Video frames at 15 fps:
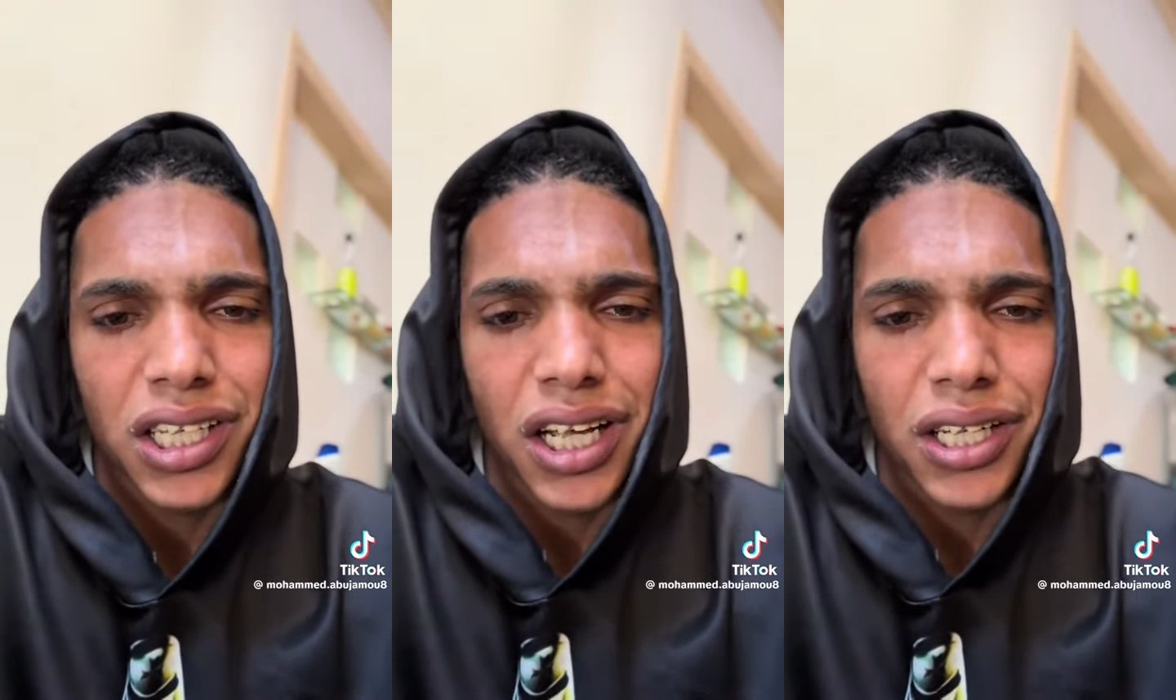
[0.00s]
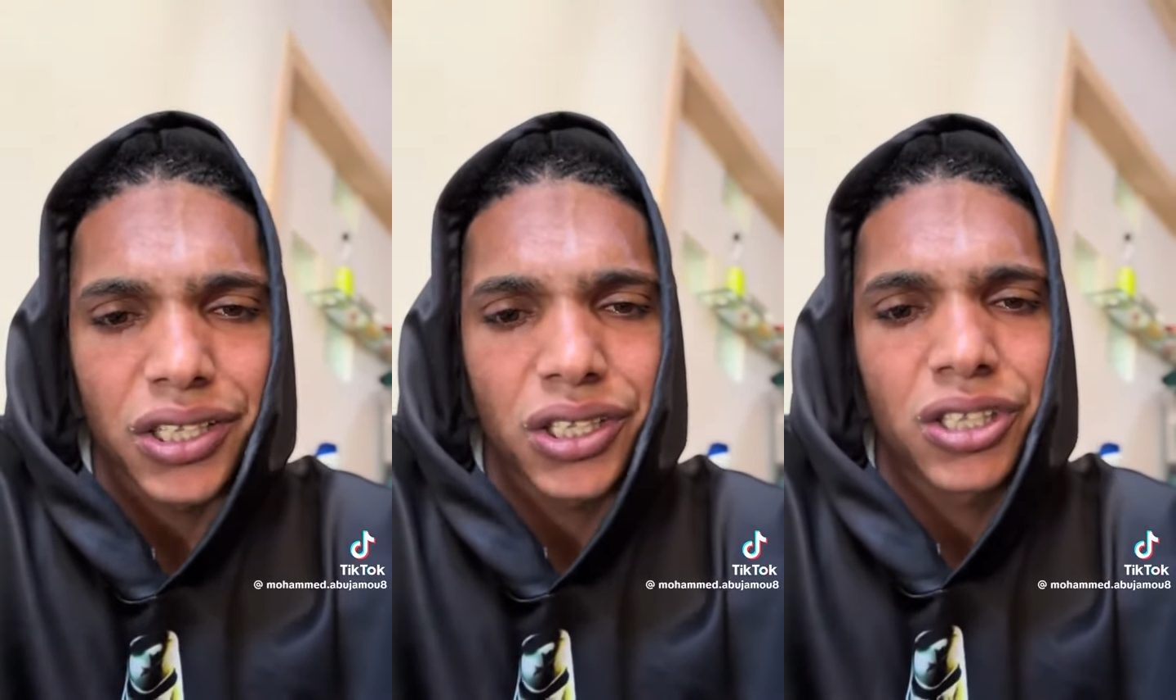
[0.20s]

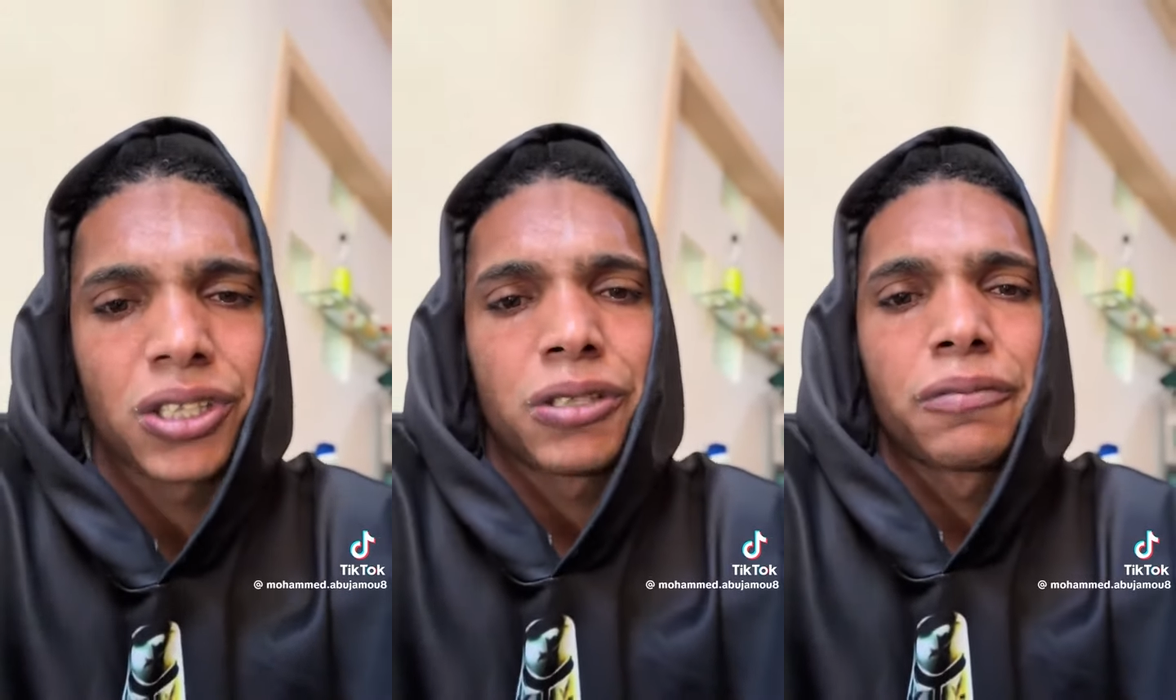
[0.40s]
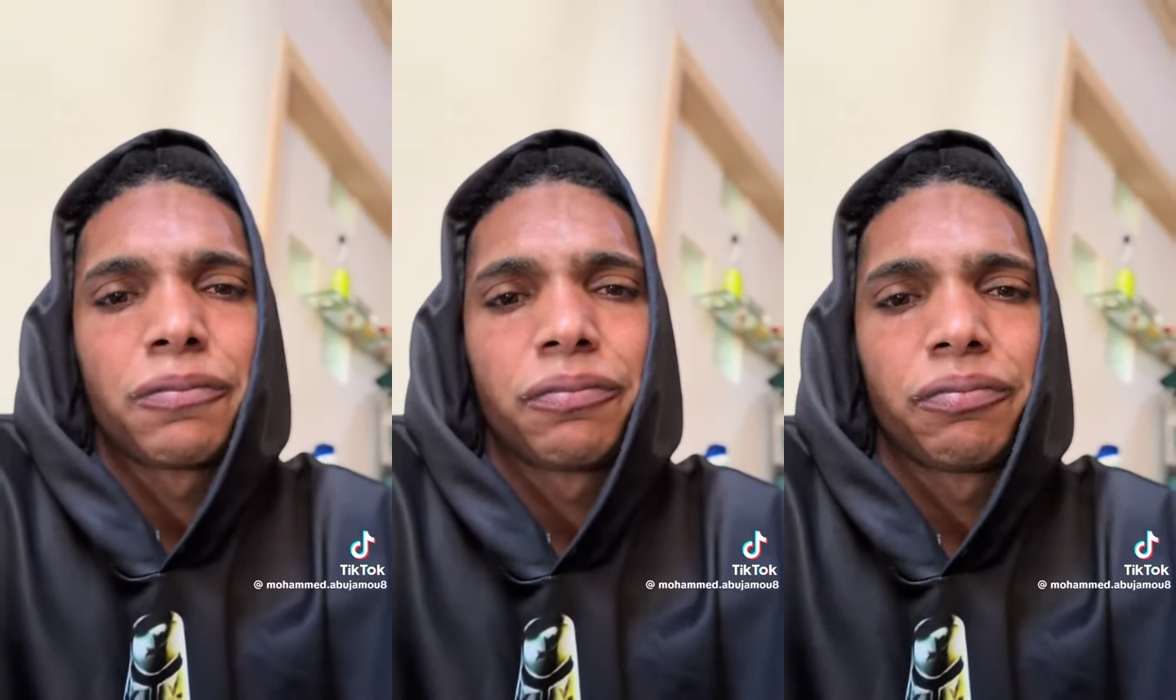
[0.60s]
us.
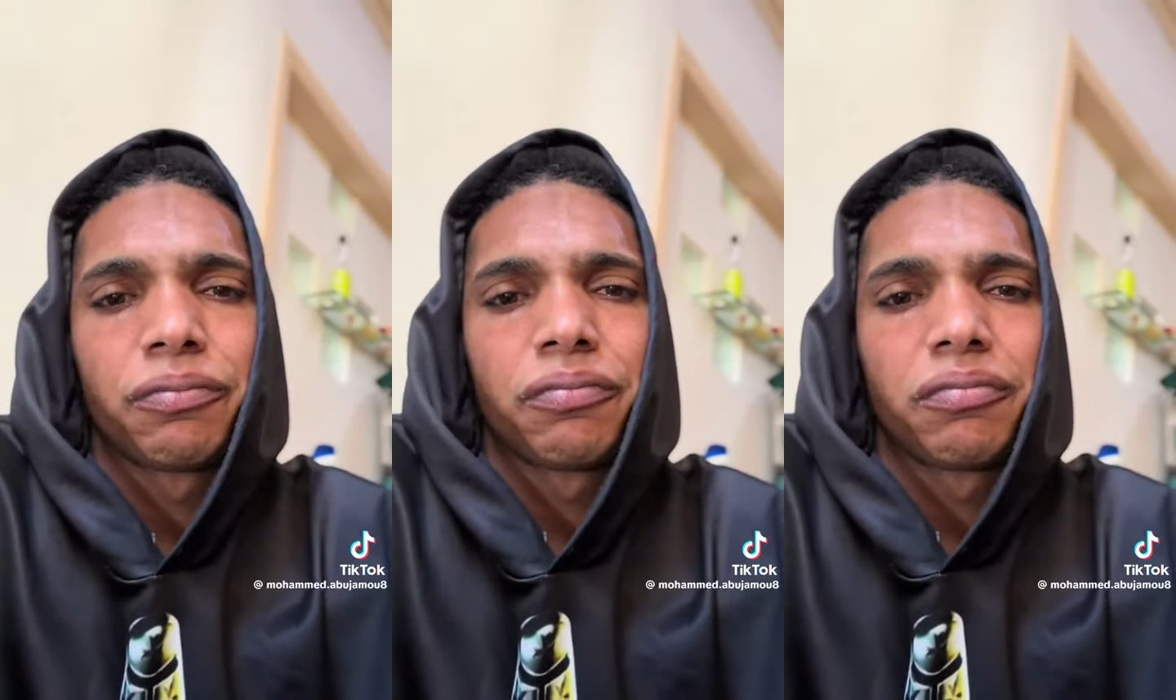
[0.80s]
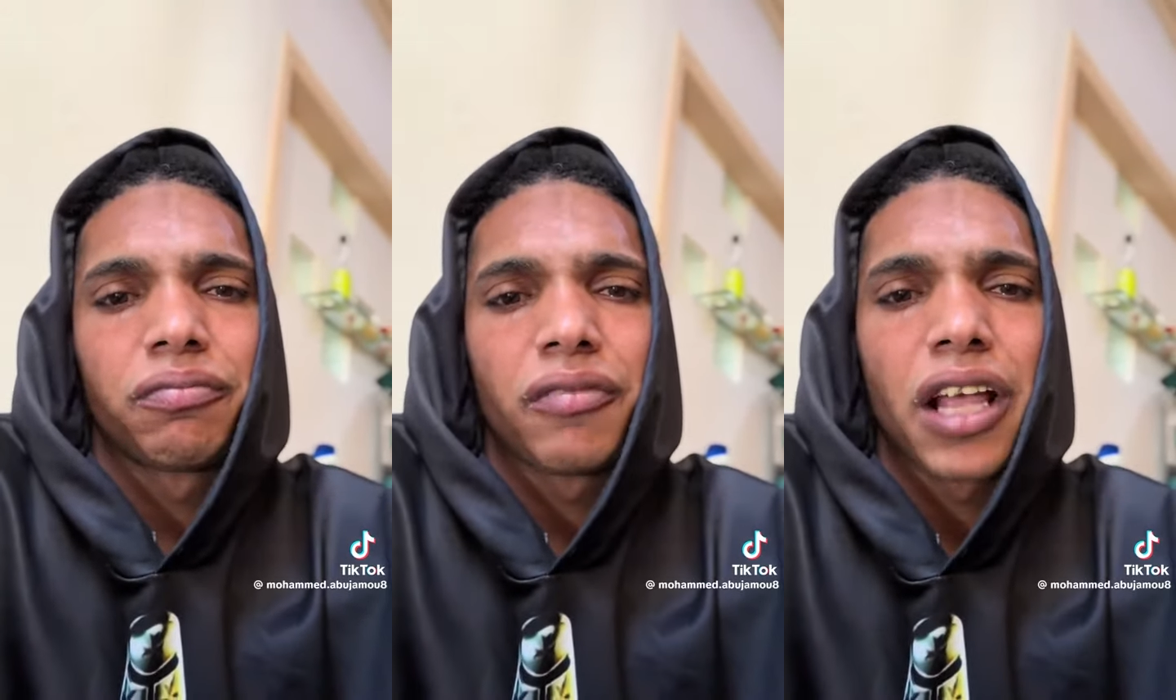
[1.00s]

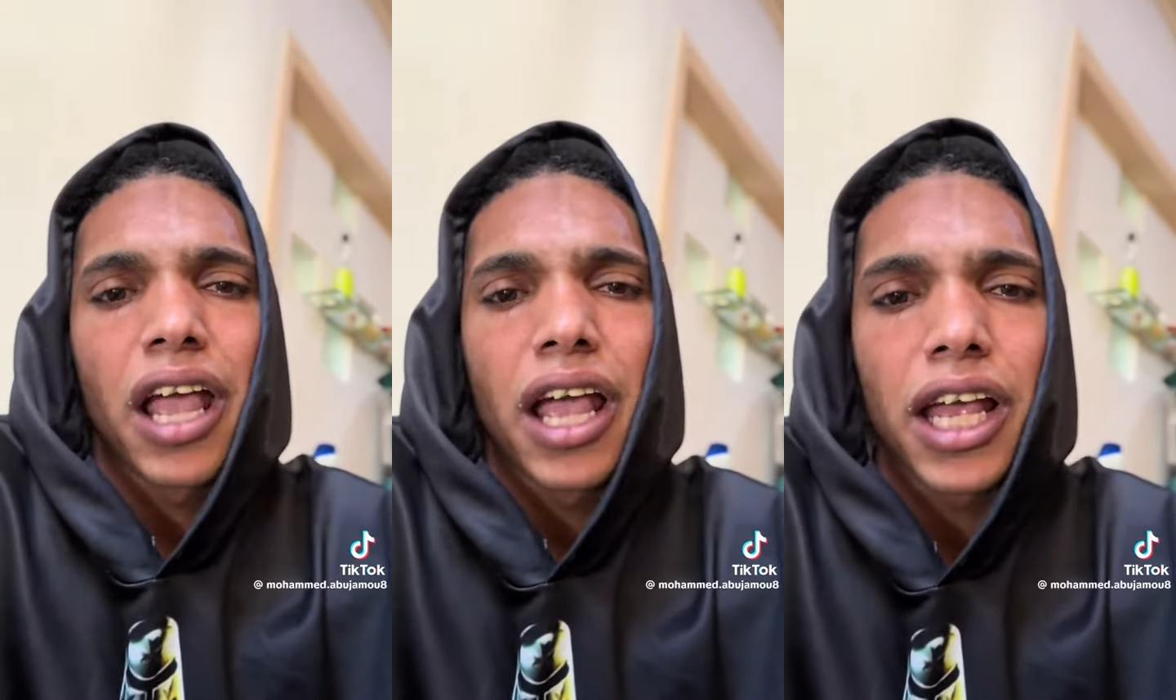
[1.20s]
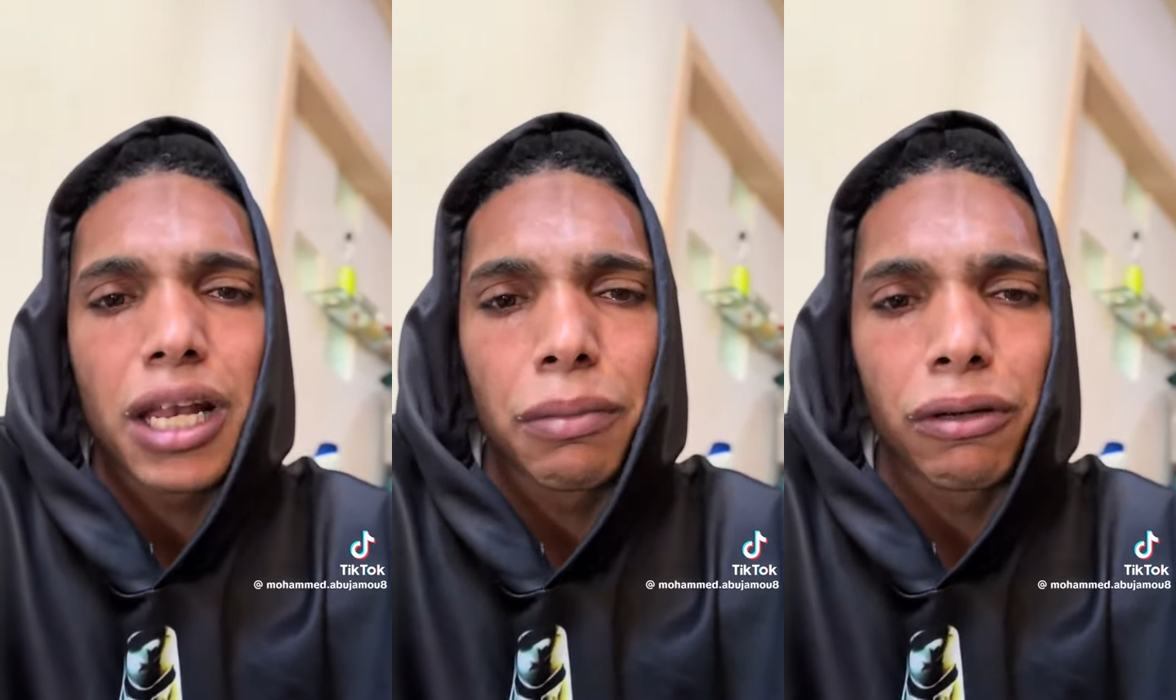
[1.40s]

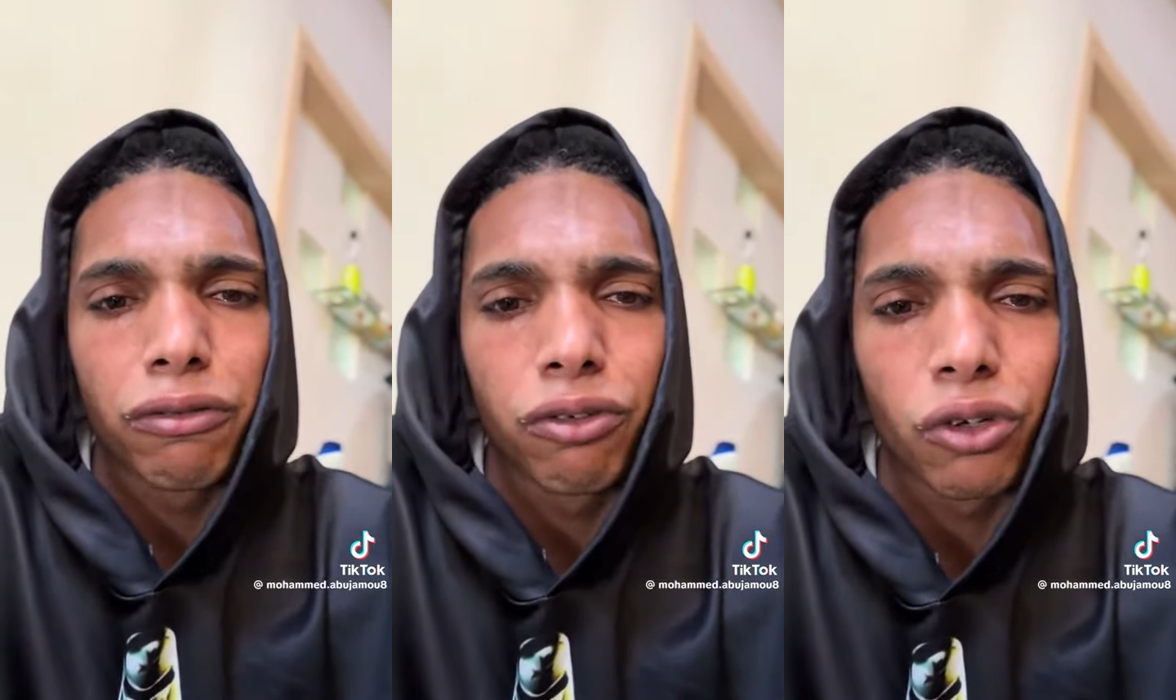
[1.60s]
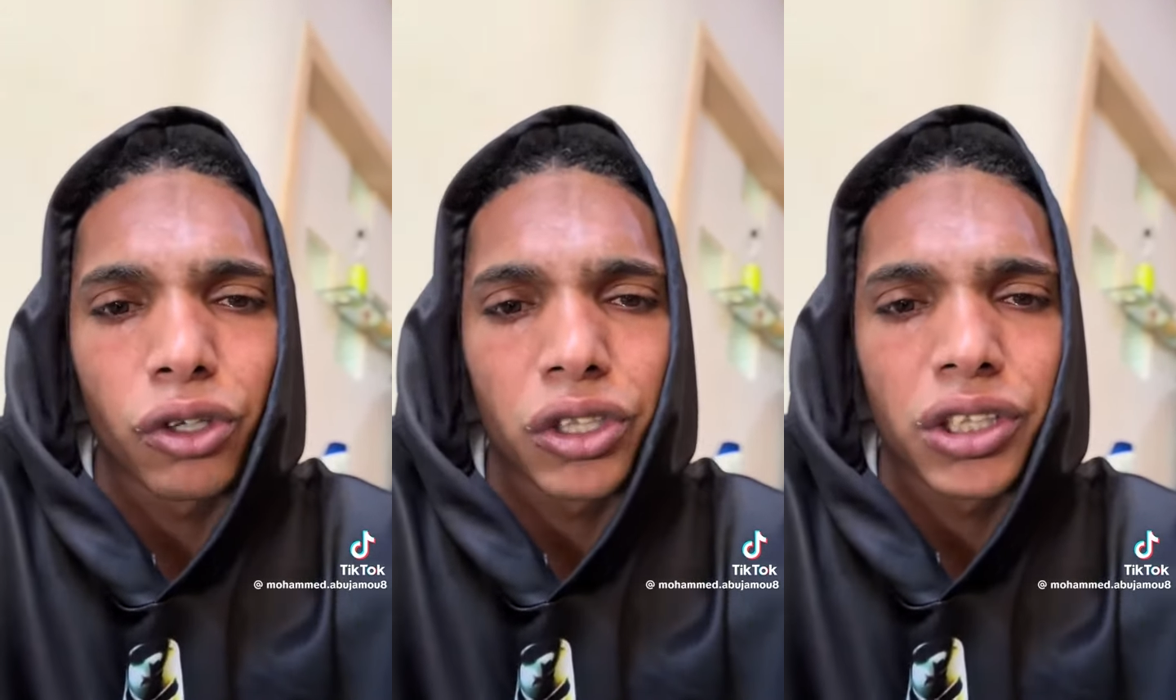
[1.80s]
Help me for